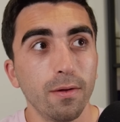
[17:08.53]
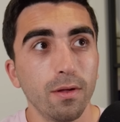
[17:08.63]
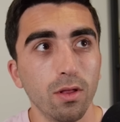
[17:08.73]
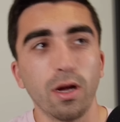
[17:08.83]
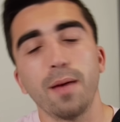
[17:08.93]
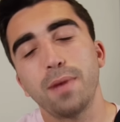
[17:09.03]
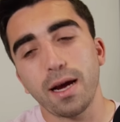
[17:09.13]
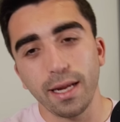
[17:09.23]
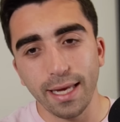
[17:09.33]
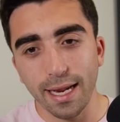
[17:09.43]
look, I'm not
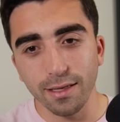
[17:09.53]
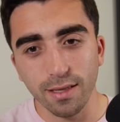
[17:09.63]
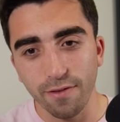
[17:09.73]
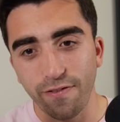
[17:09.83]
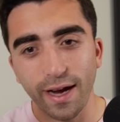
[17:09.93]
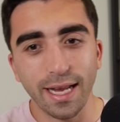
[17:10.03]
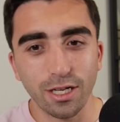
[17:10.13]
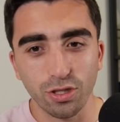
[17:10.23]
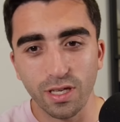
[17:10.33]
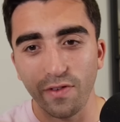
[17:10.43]
going to get into the
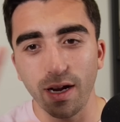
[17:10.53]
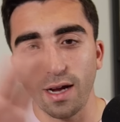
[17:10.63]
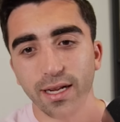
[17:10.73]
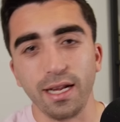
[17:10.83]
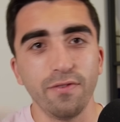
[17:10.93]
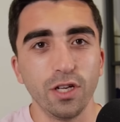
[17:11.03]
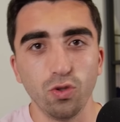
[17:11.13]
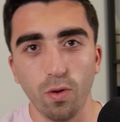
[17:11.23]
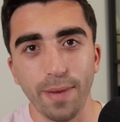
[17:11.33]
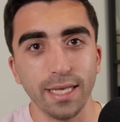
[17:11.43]
financials of it on an
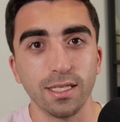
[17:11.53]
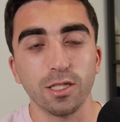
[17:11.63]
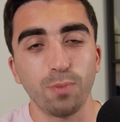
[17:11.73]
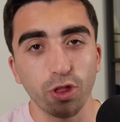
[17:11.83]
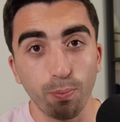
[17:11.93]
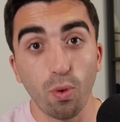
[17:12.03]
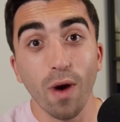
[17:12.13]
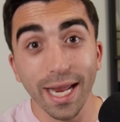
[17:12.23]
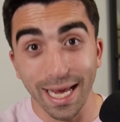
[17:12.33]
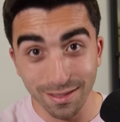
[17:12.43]
individual basis, but the
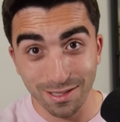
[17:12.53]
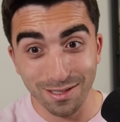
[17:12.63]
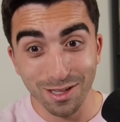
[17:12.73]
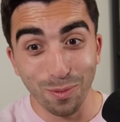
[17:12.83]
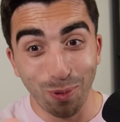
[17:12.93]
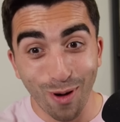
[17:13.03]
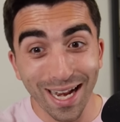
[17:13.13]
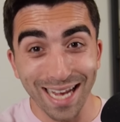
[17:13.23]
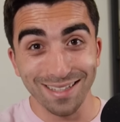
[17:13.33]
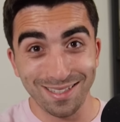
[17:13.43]
point
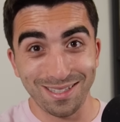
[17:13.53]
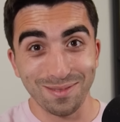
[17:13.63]
is,